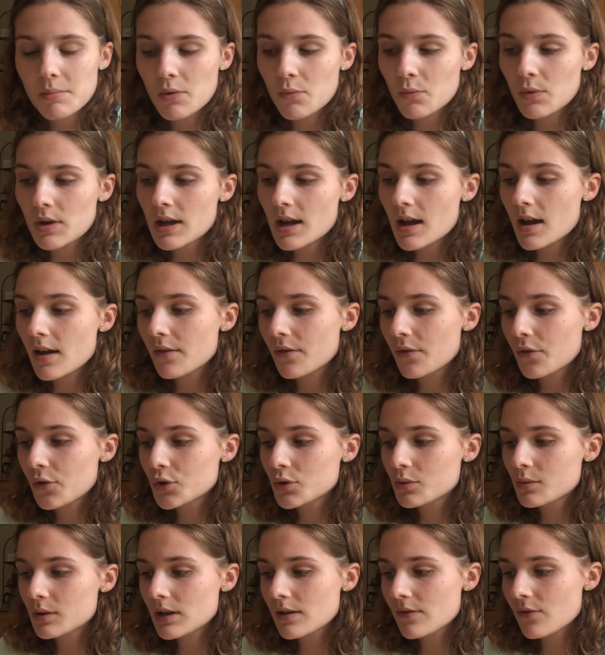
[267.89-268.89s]
and we have
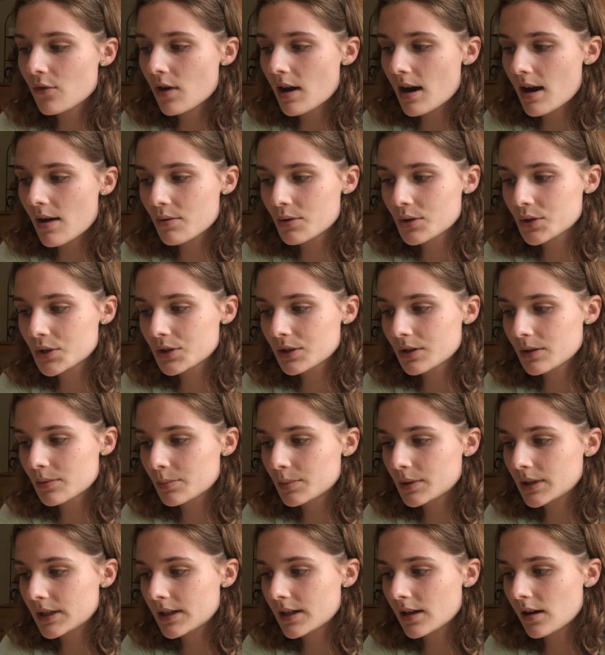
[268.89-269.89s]
24 hours to
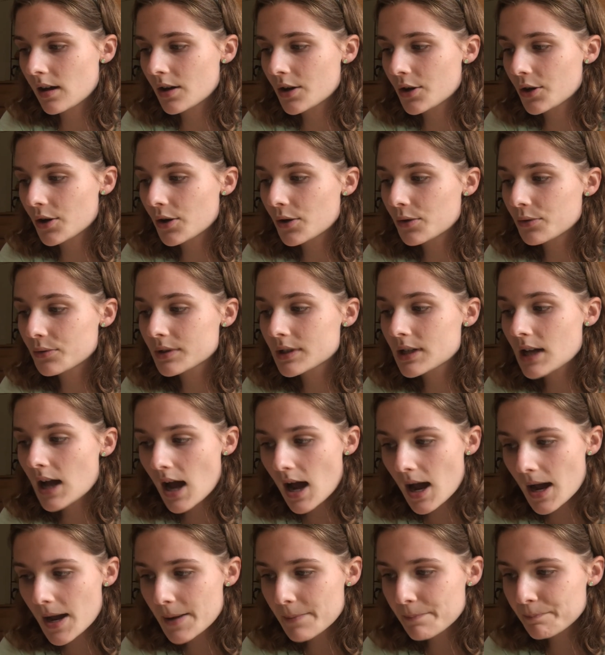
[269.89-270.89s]
complete it on our own
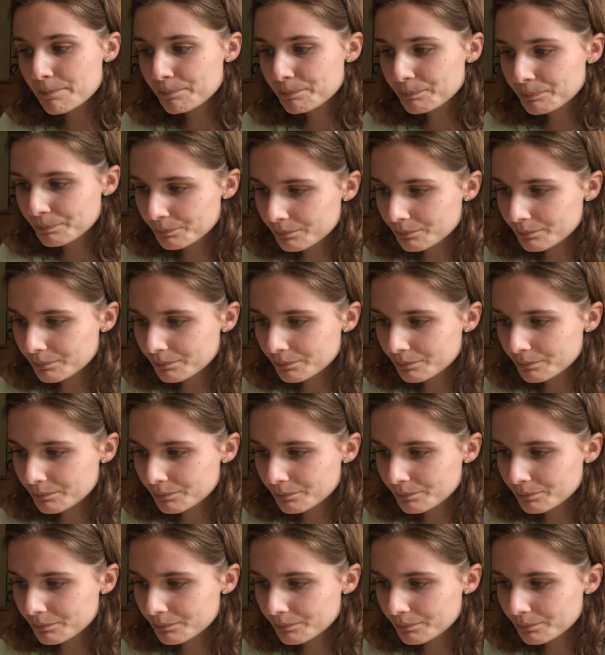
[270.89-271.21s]
time.